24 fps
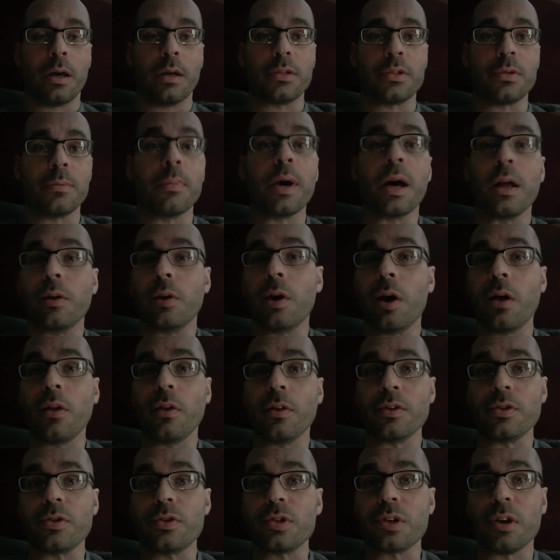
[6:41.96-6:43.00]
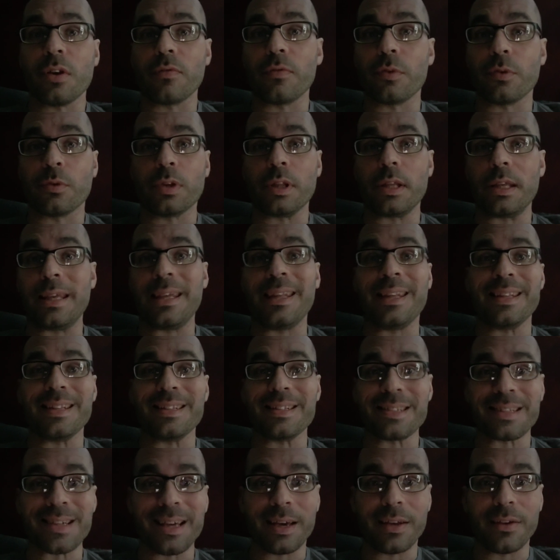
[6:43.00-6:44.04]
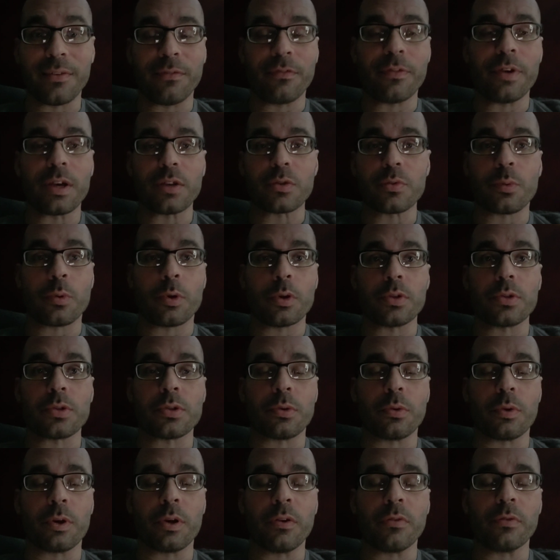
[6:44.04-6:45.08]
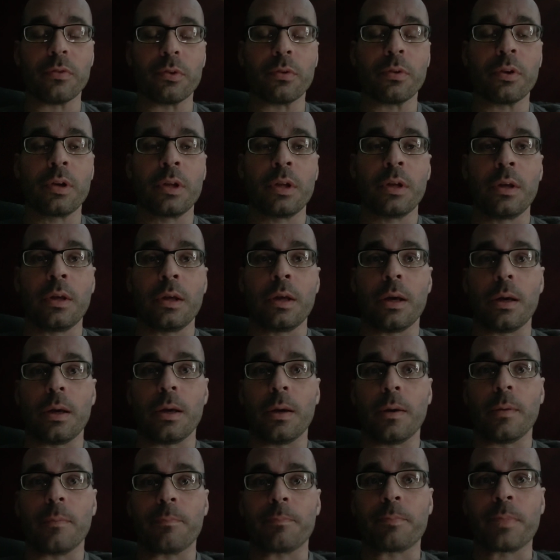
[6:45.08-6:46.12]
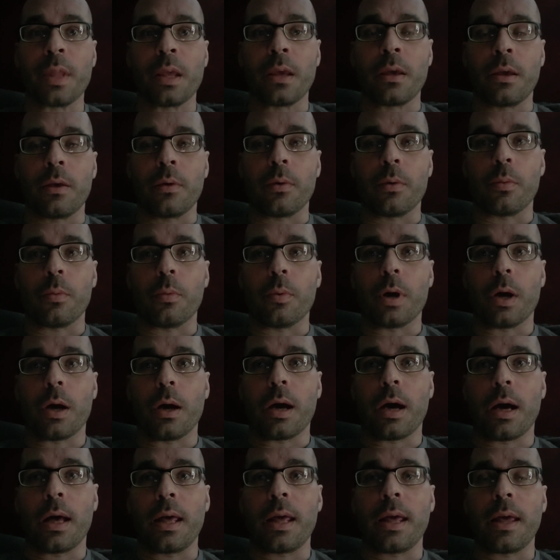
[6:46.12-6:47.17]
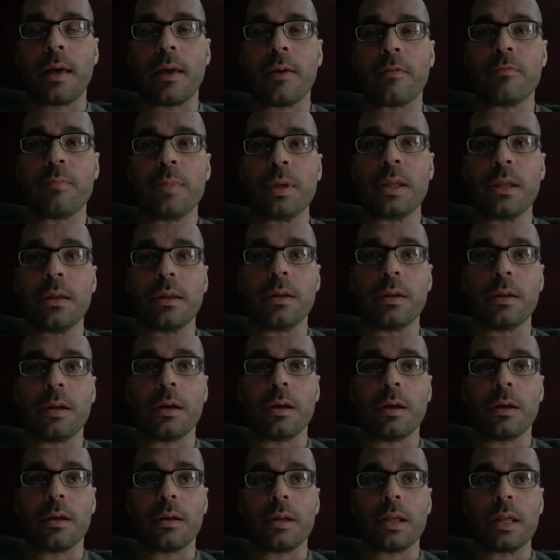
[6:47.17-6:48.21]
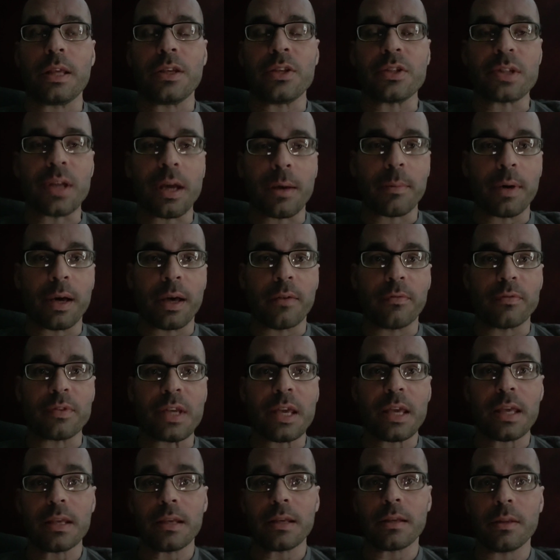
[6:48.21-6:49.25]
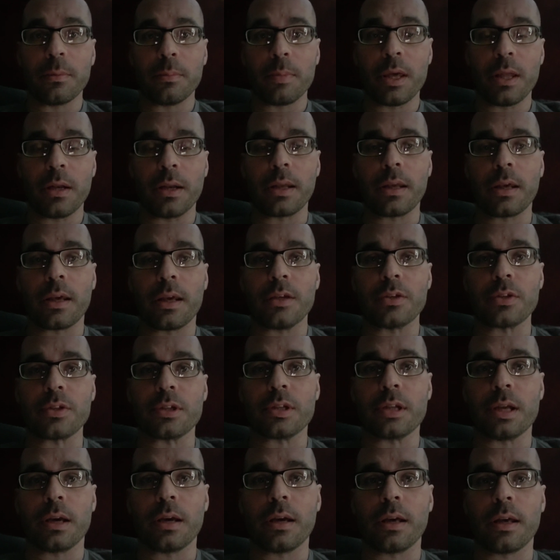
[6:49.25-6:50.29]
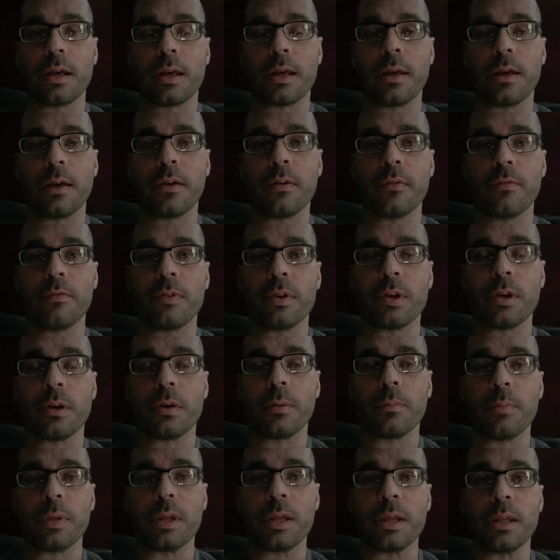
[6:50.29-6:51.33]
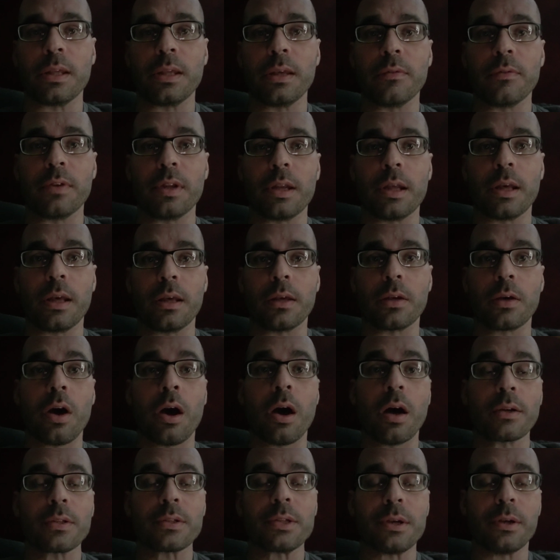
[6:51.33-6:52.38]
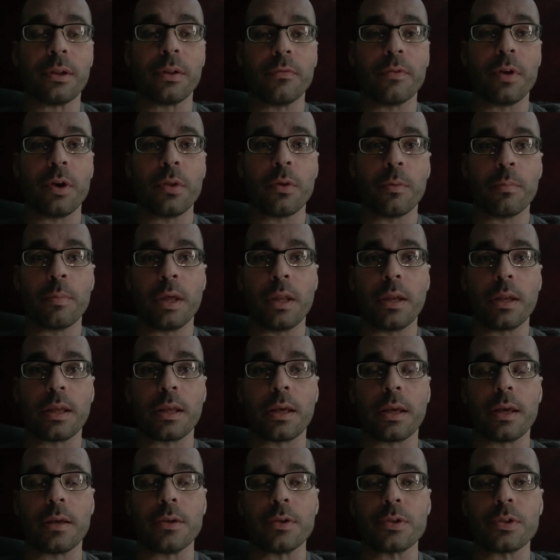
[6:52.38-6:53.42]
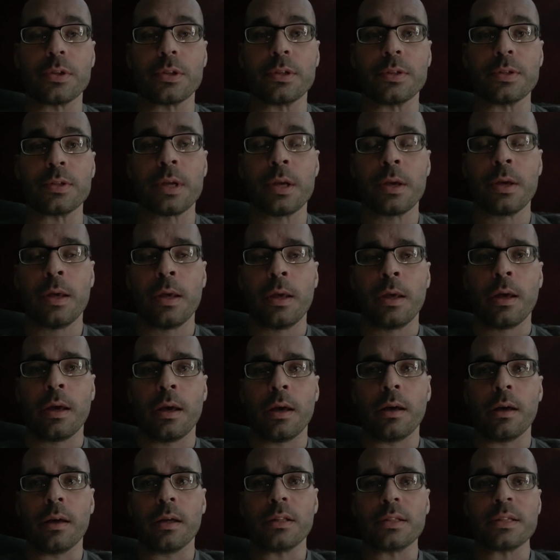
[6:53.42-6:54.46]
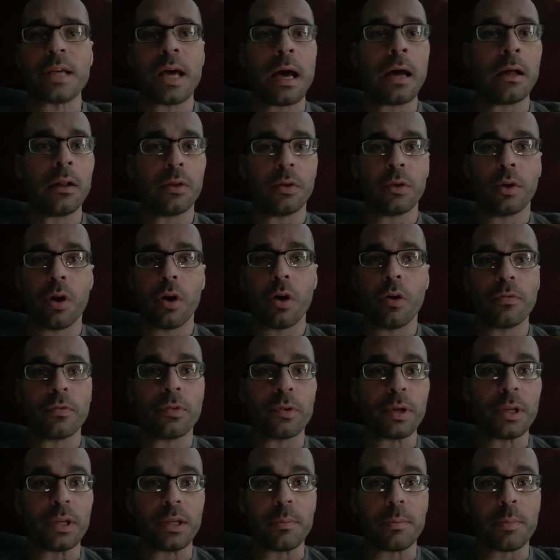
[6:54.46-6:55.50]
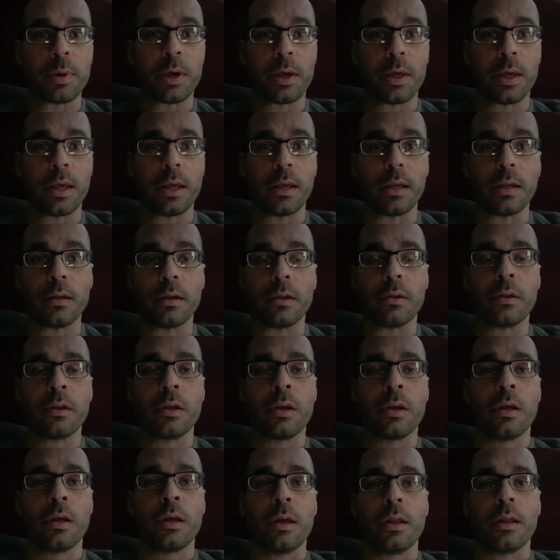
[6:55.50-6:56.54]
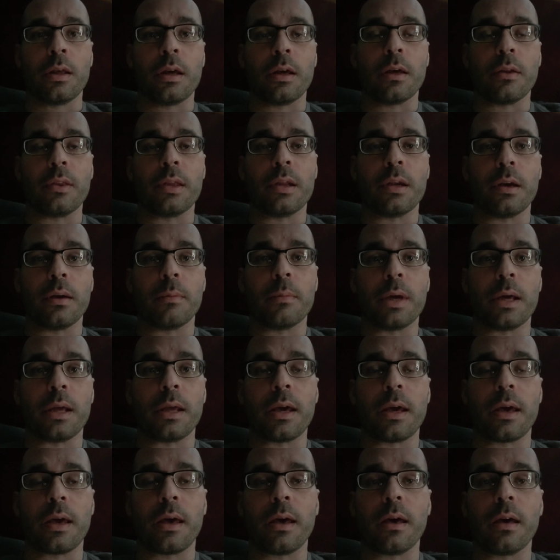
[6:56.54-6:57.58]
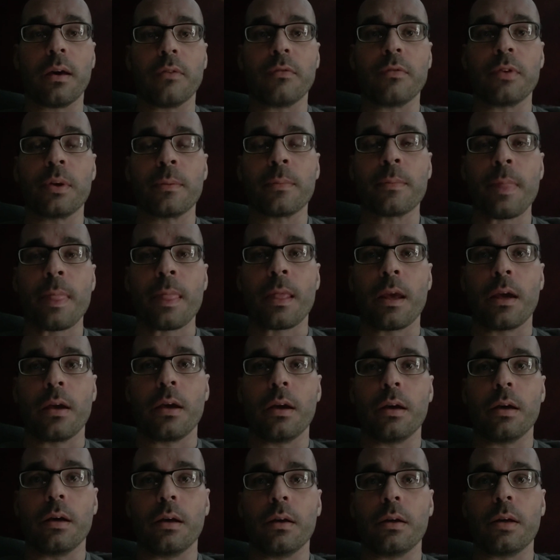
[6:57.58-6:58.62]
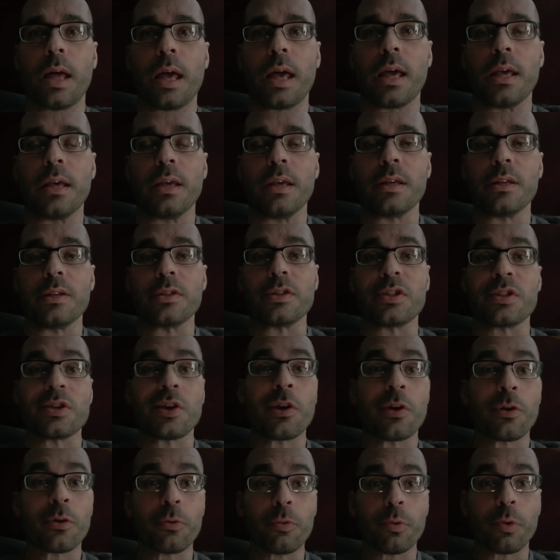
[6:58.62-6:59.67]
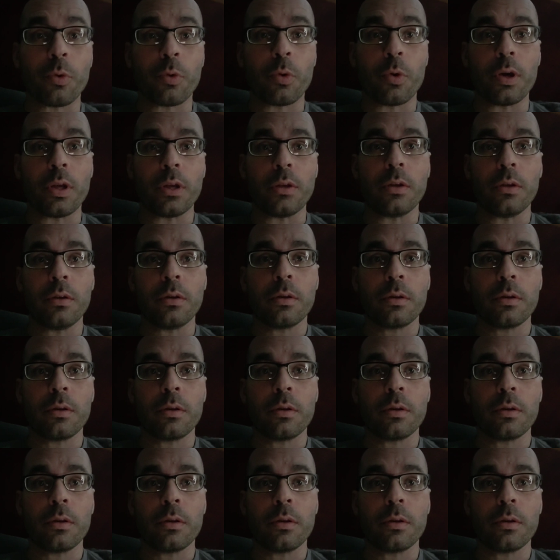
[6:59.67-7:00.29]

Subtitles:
to my knowledge, suffered any side effects whatsoever. Um, I have been, each time I have taken the medication, I have been given a cocktail of other medications, Tylenol for any pain that I may have, a steroid